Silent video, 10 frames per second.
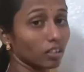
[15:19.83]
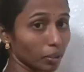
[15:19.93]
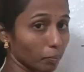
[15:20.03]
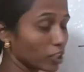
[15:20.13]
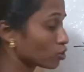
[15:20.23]

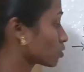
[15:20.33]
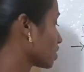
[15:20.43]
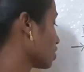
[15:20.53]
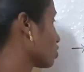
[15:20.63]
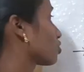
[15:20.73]
immature
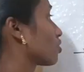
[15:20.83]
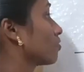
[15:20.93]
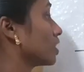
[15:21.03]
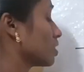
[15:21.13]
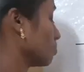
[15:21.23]
stages of
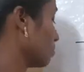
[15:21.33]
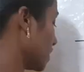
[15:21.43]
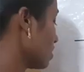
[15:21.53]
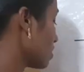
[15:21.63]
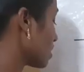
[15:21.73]
these
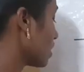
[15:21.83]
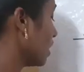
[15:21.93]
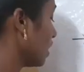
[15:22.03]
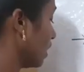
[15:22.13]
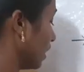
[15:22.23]
meats
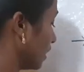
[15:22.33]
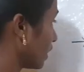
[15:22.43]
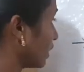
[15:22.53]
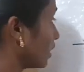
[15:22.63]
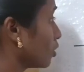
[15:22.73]

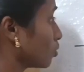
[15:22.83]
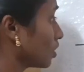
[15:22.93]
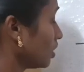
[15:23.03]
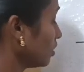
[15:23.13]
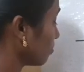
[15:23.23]
enter into the